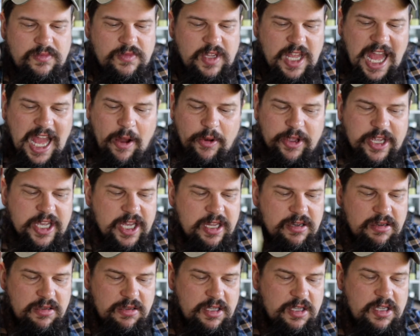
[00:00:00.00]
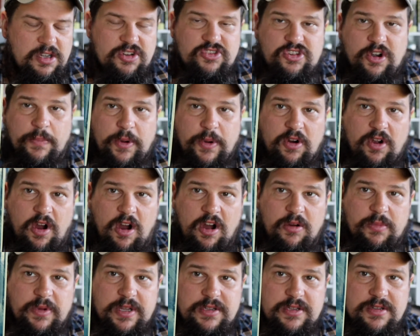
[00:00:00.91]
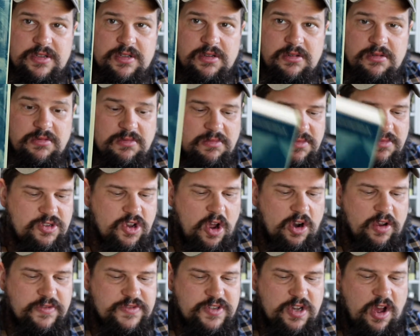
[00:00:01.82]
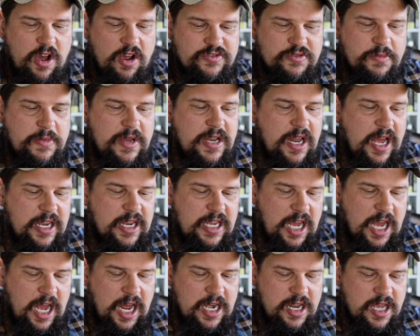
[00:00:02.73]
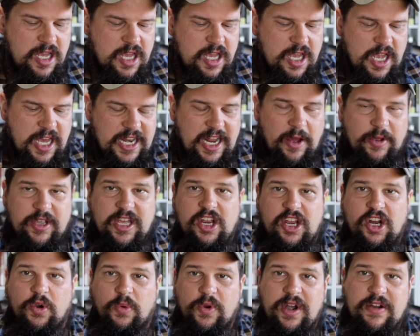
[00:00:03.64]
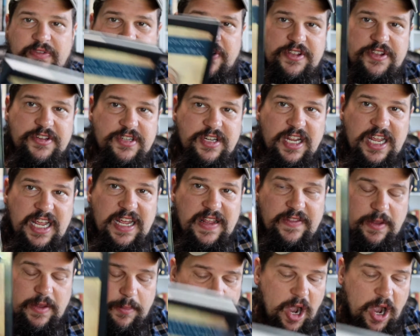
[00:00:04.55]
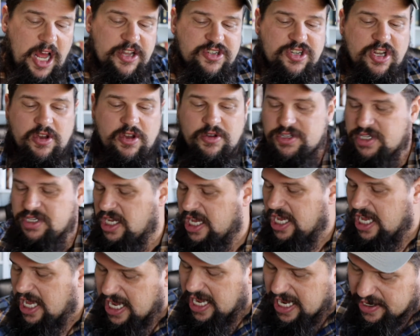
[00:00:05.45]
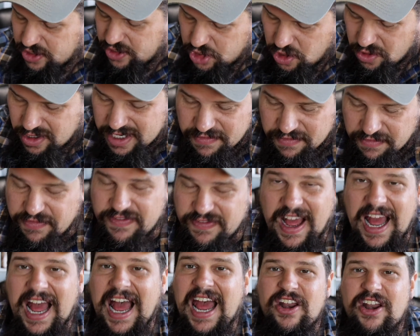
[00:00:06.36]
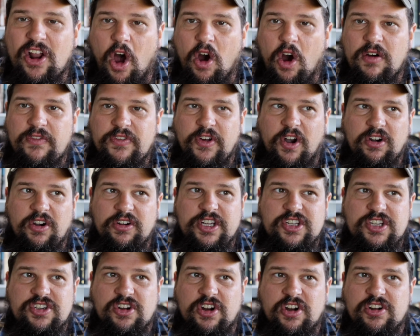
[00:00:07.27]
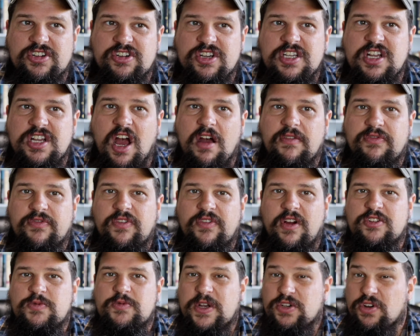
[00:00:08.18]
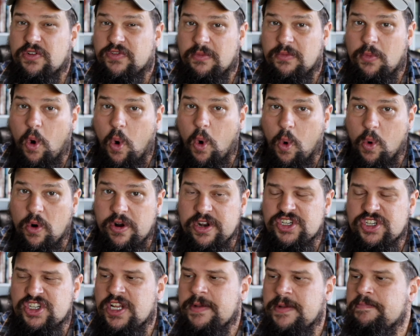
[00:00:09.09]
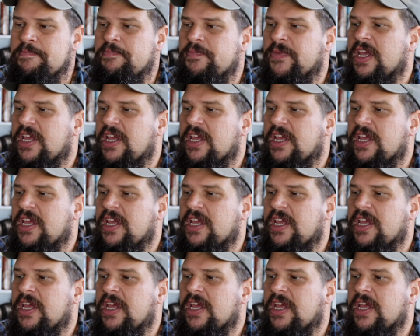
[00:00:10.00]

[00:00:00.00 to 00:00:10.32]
I would get Trimper Longman's Song of Songs from the Nikot, and I would get Griffiths in the Brazos. And you can find all of the early church stuff, especially from Origen.